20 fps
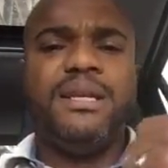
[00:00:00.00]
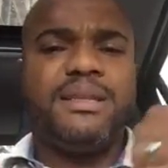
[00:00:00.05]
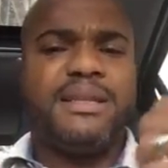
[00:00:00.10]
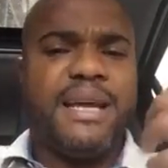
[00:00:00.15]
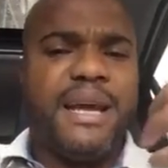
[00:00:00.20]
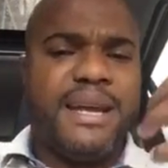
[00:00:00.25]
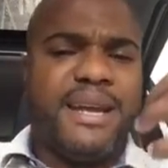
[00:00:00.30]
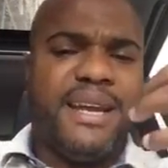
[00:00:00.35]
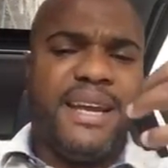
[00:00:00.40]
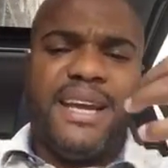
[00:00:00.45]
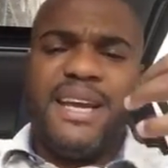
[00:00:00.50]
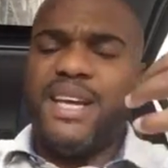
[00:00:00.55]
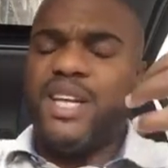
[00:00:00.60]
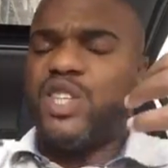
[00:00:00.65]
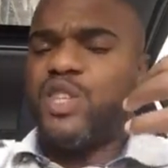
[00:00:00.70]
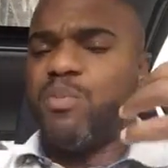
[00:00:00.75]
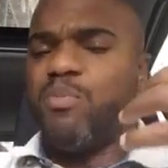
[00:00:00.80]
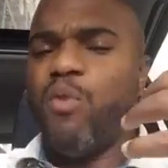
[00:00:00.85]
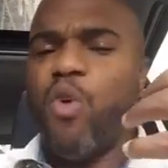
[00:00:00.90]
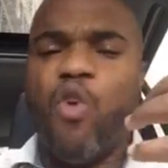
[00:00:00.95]
that
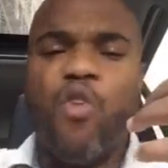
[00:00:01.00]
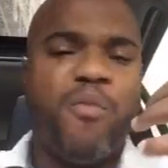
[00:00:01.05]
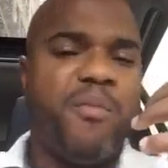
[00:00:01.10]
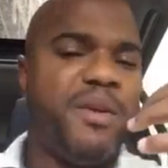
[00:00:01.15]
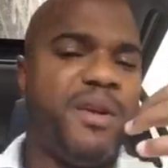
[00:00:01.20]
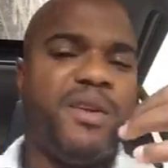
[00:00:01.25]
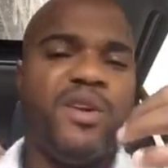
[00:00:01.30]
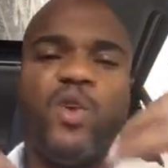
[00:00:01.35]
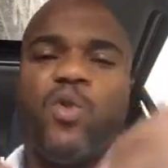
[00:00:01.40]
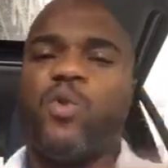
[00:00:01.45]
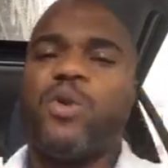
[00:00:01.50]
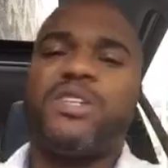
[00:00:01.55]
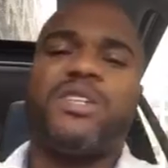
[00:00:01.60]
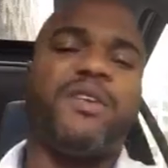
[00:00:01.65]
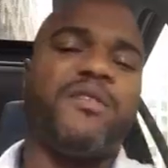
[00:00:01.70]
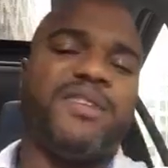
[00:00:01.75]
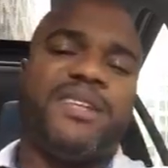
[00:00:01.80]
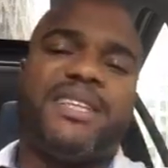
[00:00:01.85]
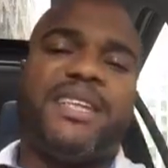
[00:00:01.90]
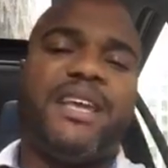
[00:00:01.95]
its movement was
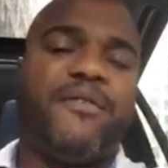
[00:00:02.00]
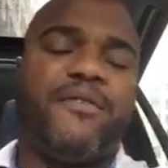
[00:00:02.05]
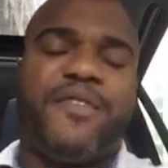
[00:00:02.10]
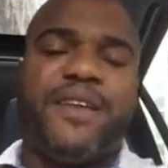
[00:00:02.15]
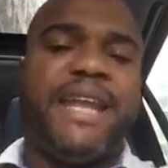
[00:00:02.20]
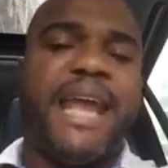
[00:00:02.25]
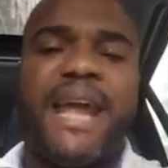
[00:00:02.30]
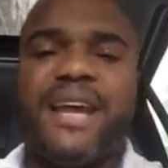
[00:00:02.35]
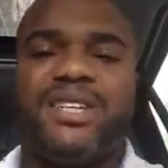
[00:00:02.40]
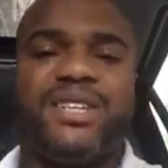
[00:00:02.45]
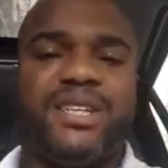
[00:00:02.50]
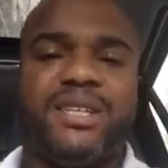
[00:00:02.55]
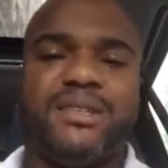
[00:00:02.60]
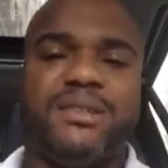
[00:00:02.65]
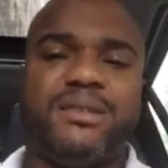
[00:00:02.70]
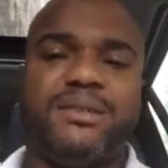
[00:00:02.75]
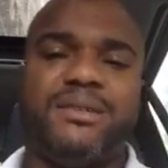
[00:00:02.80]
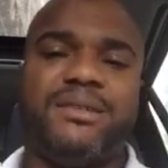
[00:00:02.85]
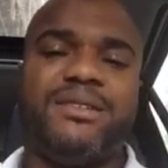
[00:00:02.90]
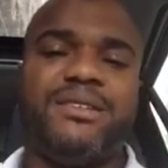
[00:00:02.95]
of a different nature,
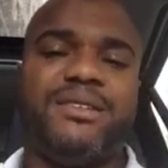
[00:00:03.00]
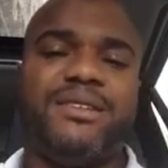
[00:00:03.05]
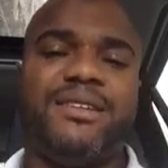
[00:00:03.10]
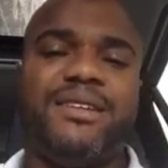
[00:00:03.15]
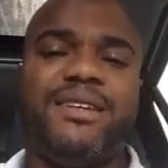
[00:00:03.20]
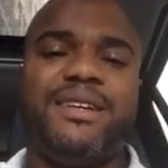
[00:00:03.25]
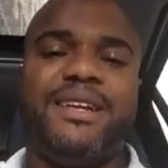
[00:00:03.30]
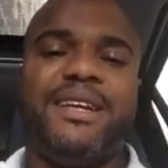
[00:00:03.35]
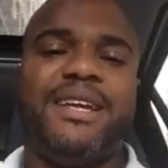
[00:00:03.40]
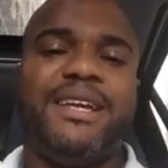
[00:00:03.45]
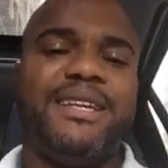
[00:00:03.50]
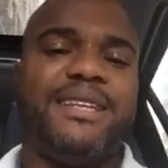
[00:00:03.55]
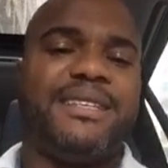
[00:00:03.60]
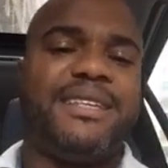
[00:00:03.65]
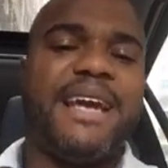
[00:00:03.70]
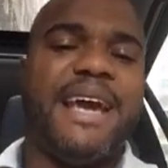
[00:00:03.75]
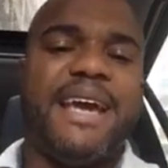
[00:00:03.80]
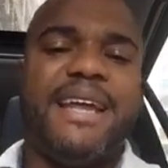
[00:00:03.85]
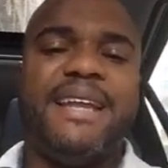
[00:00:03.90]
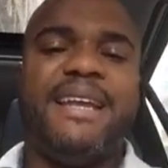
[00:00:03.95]

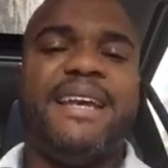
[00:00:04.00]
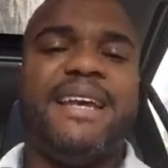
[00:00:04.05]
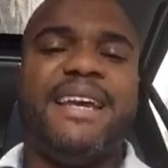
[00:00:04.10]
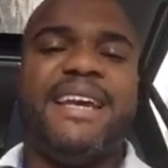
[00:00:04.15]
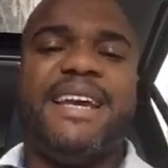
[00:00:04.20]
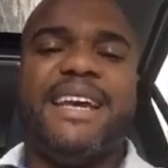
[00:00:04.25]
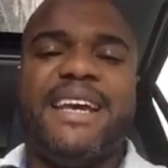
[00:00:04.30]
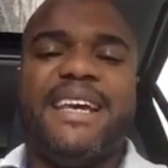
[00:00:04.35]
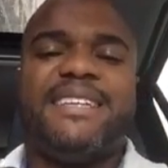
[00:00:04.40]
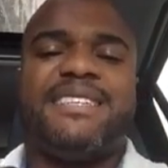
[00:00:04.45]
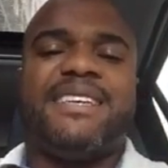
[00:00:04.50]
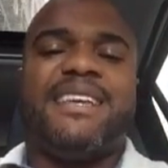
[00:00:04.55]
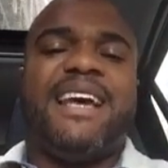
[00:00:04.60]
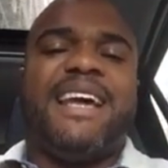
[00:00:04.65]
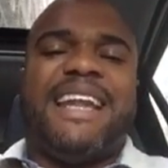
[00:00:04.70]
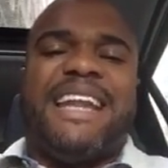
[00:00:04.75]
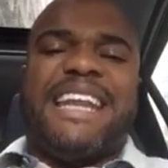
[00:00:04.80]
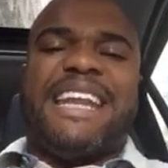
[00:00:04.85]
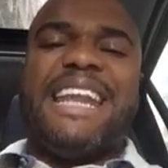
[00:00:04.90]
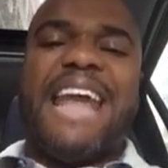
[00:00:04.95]
that its
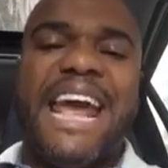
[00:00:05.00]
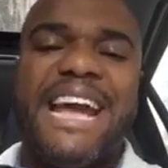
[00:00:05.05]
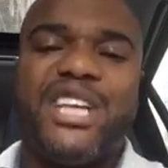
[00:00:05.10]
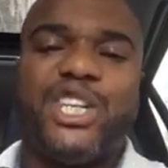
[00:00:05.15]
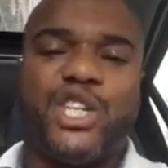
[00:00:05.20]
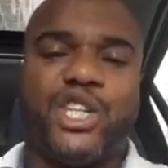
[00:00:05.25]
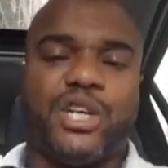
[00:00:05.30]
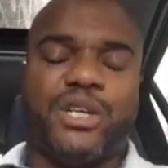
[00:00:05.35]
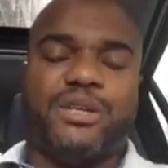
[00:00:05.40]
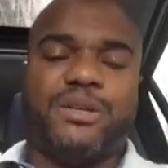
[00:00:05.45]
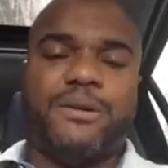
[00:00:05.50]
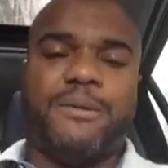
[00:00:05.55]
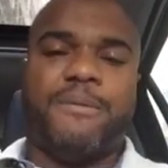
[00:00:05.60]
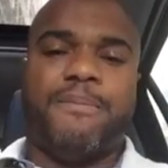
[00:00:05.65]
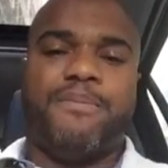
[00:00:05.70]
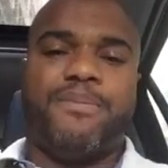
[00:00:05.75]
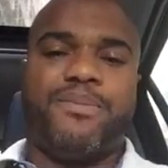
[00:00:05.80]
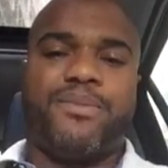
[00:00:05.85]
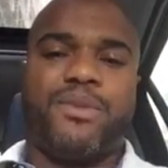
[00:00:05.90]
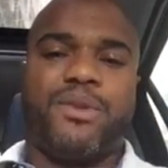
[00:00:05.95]
nature
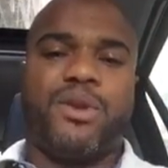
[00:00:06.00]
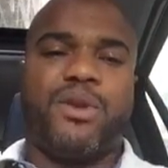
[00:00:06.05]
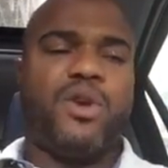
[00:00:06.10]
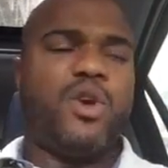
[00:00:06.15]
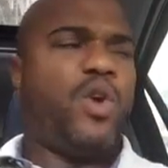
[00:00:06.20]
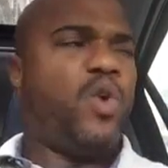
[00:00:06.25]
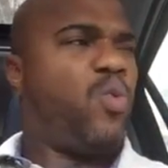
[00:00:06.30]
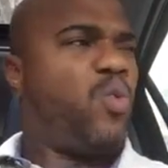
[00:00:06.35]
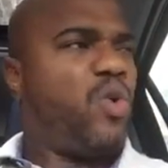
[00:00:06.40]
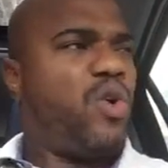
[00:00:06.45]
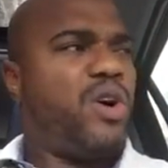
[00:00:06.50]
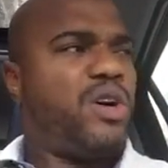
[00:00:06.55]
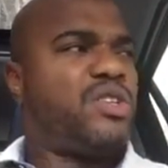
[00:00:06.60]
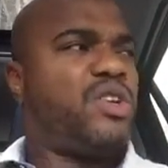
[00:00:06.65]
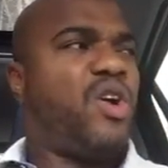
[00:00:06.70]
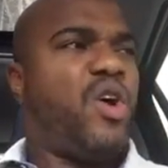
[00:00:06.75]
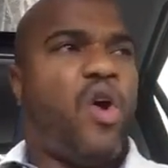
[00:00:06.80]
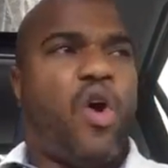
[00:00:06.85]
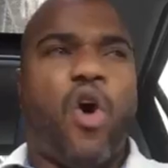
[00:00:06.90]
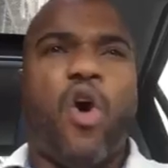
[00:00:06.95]

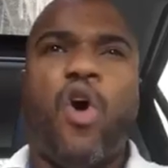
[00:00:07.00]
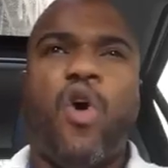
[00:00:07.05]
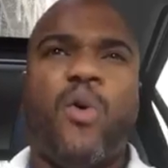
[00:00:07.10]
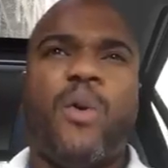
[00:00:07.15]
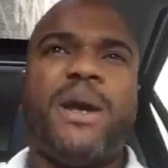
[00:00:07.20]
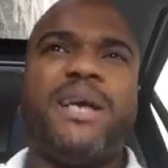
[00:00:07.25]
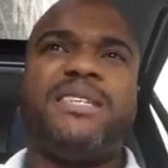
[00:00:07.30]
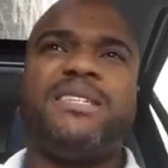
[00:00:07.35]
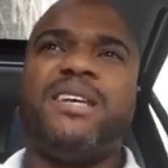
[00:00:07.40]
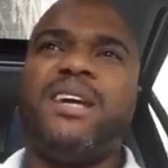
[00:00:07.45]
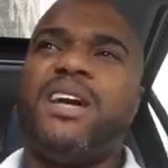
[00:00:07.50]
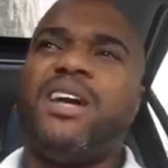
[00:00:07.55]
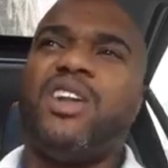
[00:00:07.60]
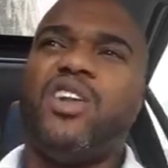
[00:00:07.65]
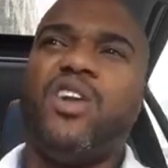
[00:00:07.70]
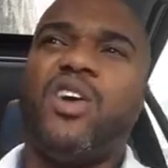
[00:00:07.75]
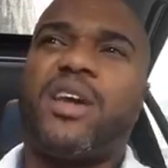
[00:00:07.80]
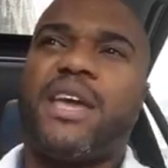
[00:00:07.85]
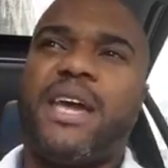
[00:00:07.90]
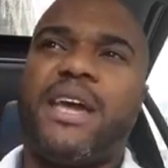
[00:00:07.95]
was always
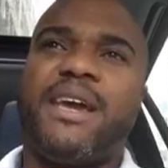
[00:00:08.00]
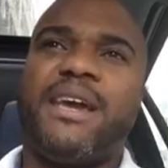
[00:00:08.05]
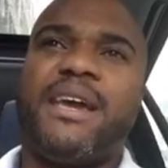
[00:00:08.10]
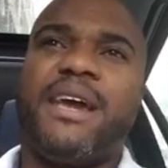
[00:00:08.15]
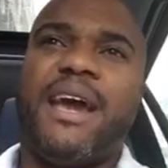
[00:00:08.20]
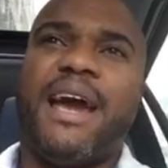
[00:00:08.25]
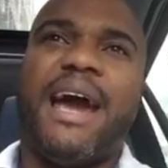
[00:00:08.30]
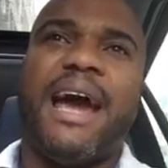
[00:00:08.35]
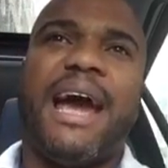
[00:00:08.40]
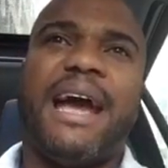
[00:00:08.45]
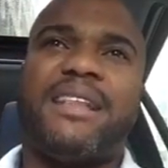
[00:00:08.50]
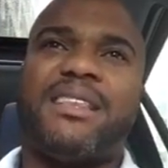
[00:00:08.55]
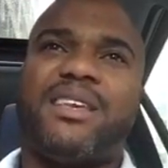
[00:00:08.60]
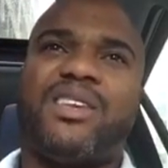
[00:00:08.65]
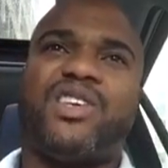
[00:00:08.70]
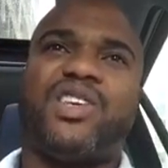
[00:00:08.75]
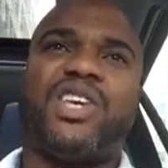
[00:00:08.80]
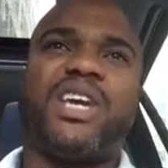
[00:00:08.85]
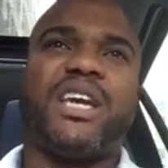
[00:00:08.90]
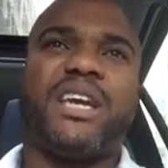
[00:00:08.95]
looking at
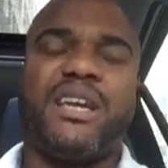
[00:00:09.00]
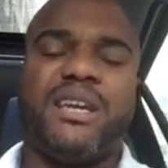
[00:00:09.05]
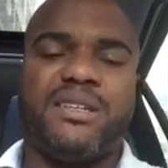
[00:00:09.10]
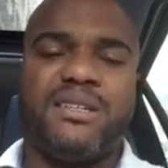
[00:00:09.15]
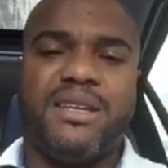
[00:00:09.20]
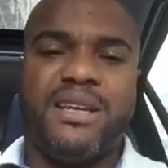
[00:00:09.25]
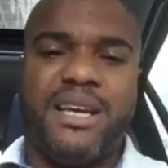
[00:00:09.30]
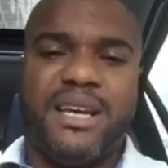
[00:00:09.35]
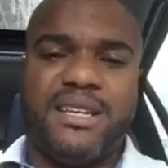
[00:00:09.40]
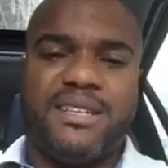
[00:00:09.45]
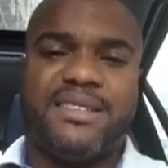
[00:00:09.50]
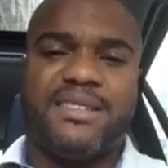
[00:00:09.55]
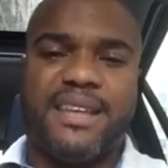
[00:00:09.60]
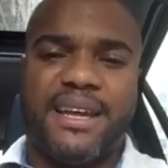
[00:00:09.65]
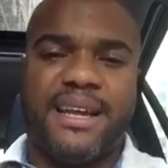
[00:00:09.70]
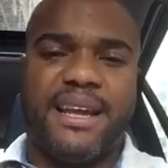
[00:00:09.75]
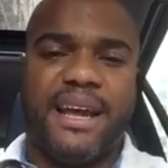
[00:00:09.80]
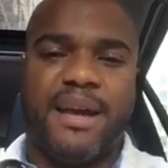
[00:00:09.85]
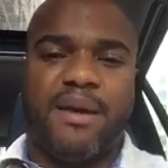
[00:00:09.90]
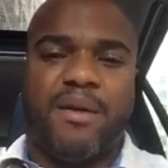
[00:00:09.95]
the chickens
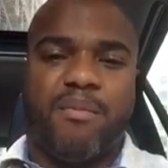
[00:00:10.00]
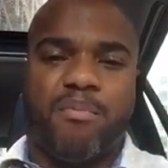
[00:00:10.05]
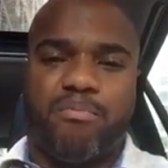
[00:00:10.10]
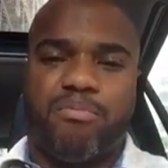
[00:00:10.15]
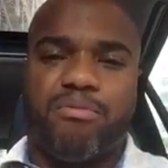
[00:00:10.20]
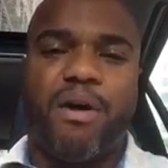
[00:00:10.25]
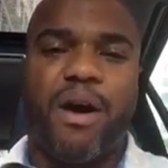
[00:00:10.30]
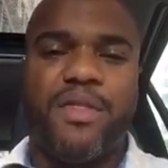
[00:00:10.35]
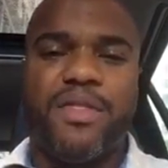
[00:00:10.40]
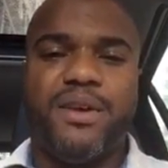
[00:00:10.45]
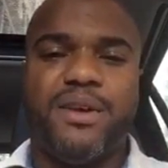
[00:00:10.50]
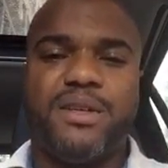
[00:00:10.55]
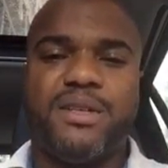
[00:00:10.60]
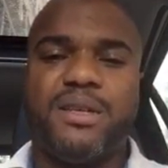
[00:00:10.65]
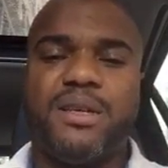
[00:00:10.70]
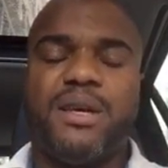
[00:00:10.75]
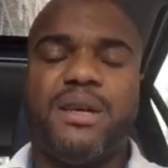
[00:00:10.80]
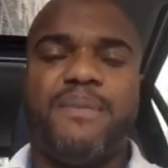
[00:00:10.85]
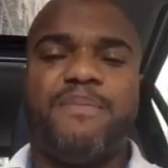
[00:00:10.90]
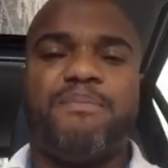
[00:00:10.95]
instead of
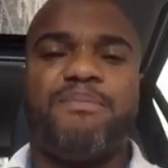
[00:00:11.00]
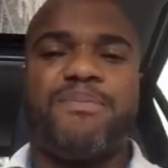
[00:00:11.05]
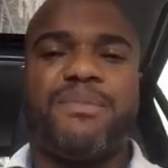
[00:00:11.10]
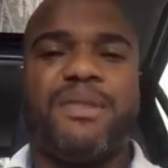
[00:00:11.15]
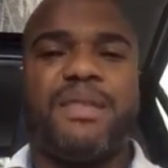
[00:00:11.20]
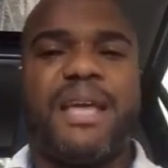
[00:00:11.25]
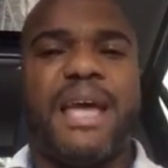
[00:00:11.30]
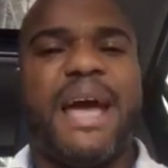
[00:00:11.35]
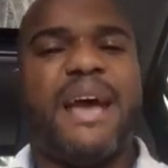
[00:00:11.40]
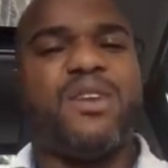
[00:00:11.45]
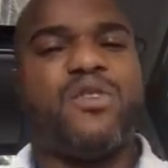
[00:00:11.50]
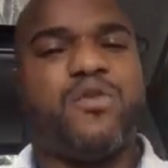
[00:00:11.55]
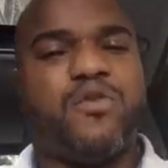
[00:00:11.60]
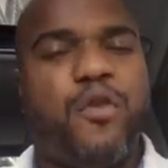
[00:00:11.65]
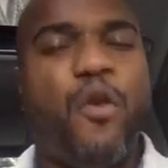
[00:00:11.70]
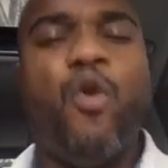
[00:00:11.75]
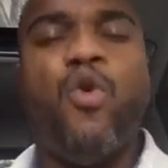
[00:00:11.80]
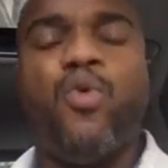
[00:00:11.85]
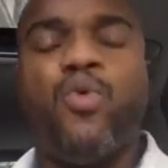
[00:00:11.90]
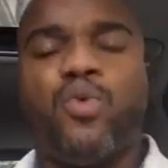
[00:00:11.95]
brothers as
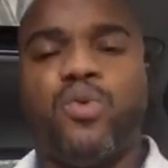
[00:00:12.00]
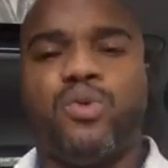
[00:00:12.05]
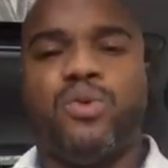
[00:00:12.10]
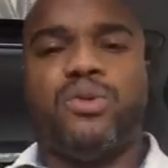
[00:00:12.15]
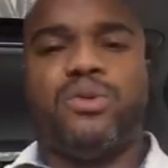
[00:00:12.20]
food.